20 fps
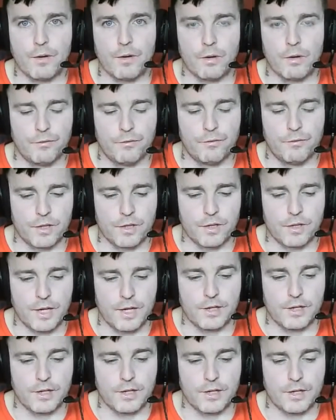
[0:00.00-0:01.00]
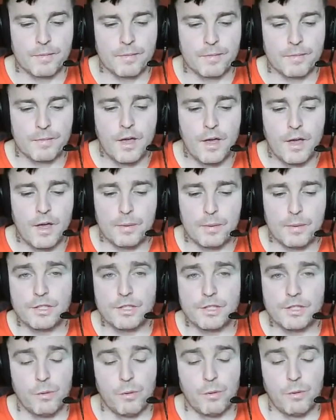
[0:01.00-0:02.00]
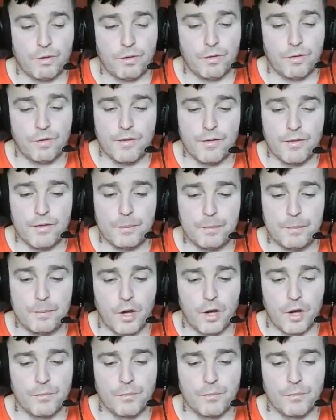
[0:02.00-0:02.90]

who's bagged his first Premier League brace against Leicester,